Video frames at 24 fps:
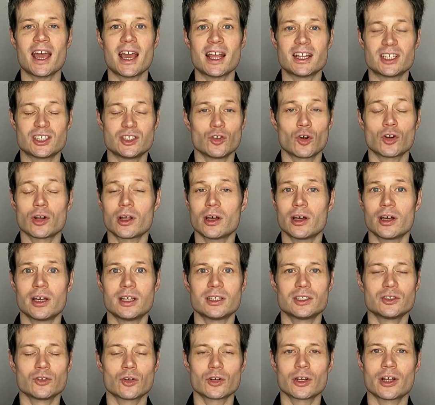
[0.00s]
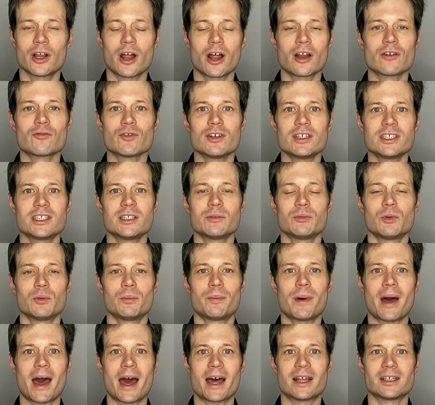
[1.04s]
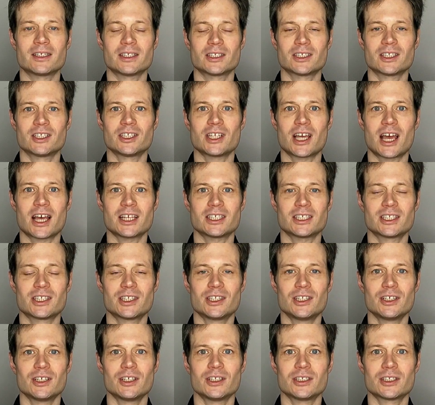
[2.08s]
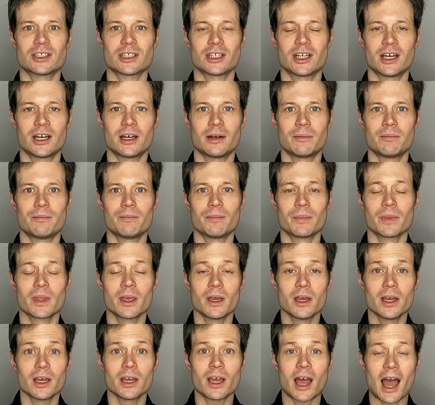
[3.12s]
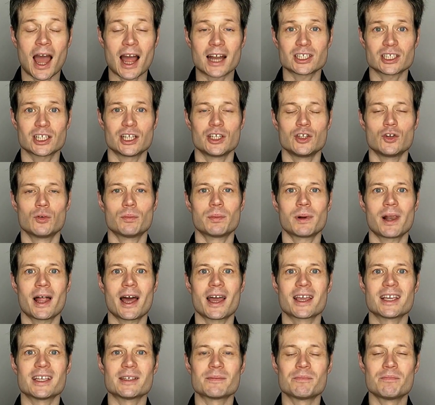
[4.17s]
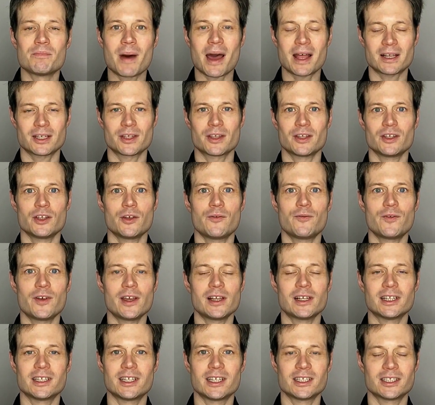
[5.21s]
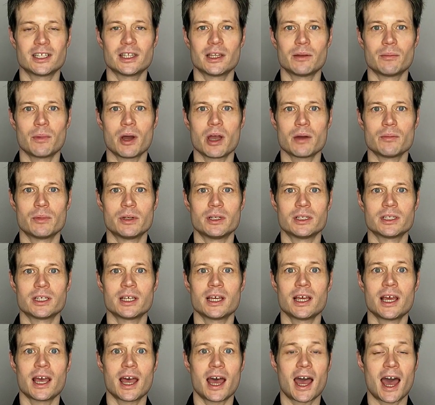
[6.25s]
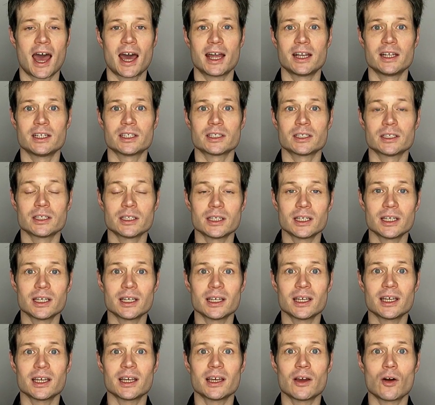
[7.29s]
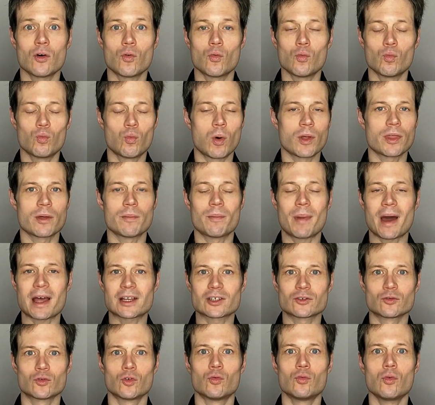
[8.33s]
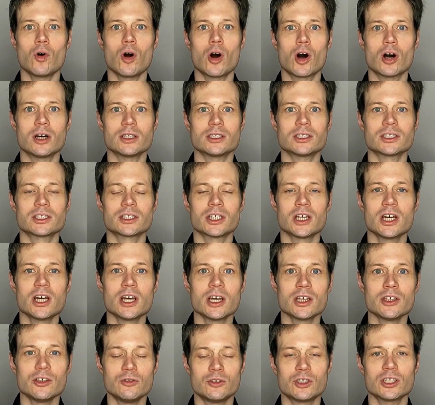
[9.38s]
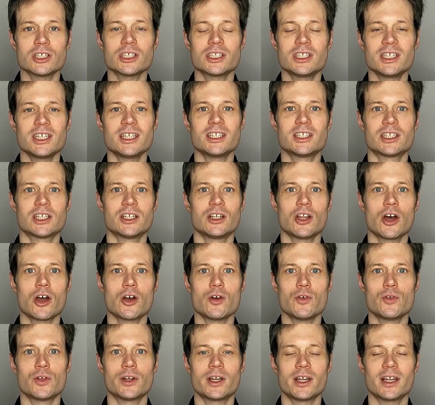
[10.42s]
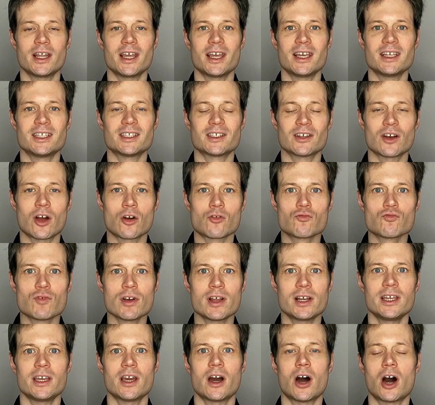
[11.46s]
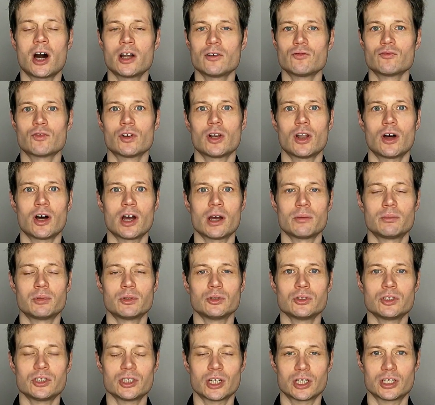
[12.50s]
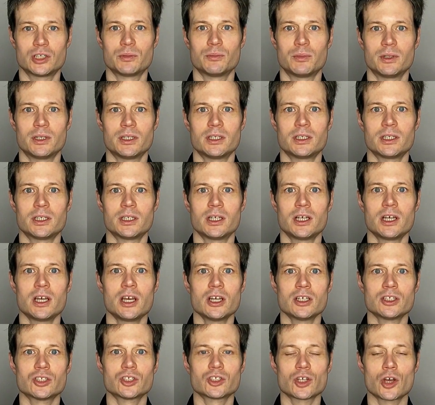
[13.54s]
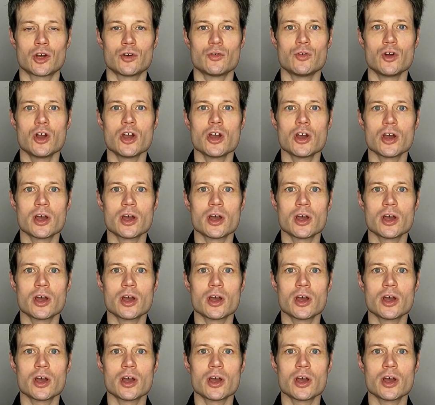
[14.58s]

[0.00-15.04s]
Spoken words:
it's not an unreasonable bet to suggest that actually your playing is better than you feel it is in the moment. And whether better or worse, you just need to know that it is a really unreliable judgment. So